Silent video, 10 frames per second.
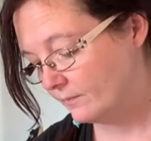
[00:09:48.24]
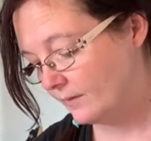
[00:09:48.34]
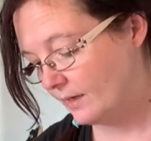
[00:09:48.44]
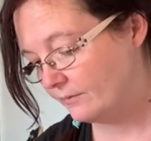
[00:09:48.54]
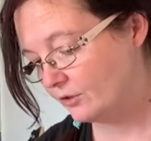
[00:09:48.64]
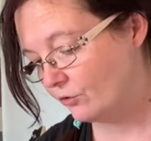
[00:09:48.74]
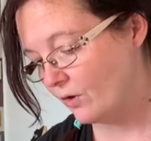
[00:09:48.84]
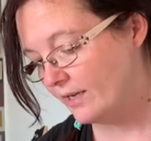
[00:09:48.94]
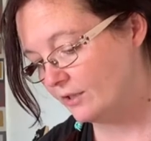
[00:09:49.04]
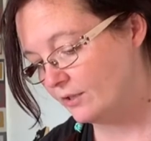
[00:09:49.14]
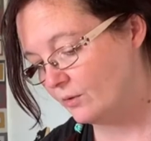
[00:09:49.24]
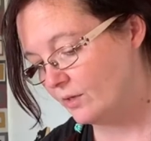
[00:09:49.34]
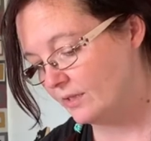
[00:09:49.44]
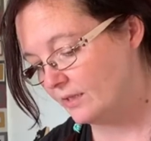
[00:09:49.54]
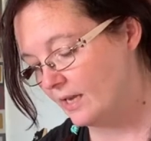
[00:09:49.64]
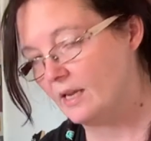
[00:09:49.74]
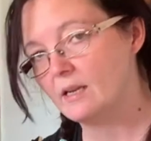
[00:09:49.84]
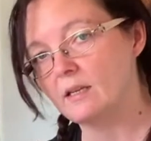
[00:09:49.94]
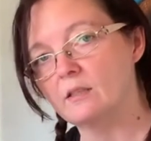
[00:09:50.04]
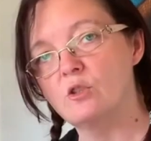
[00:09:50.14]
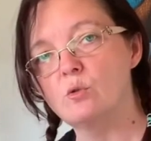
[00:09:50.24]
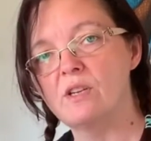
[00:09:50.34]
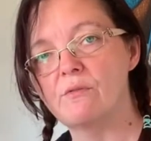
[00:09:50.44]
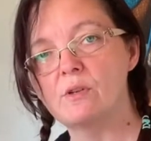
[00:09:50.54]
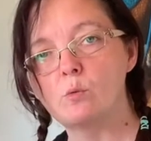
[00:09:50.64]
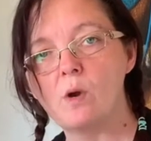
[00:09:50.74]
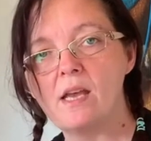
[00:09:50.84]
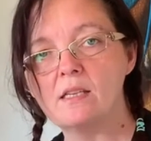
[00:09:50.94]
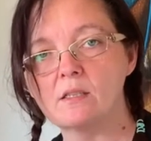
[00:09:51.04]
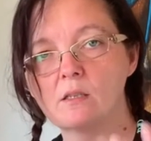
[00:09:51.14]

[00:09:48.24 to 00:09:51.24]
I've tried to do it in two different ways.